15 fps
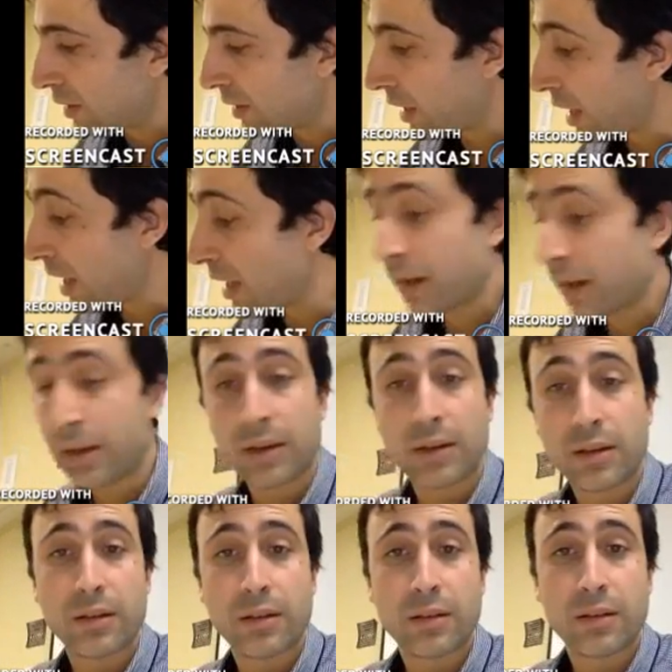and
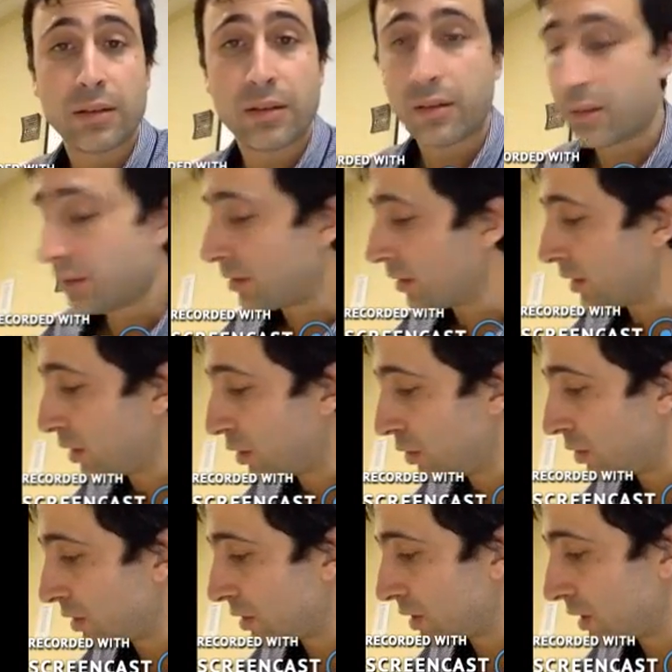
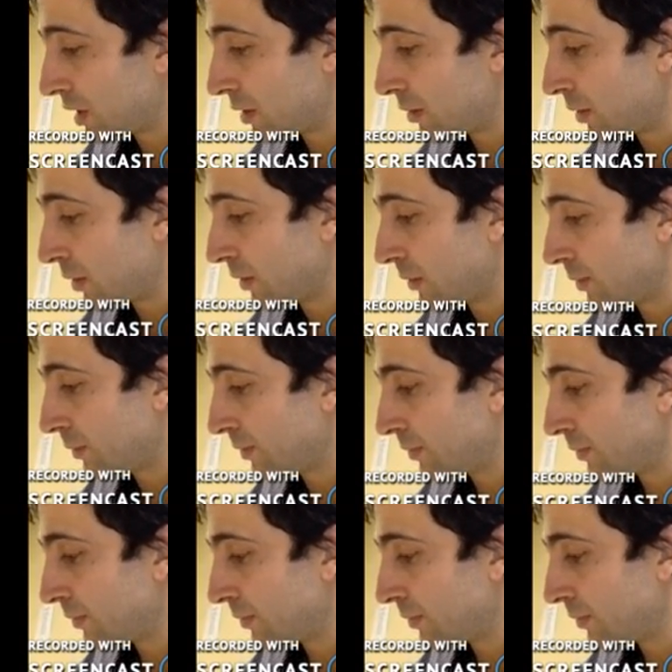units down the bottom,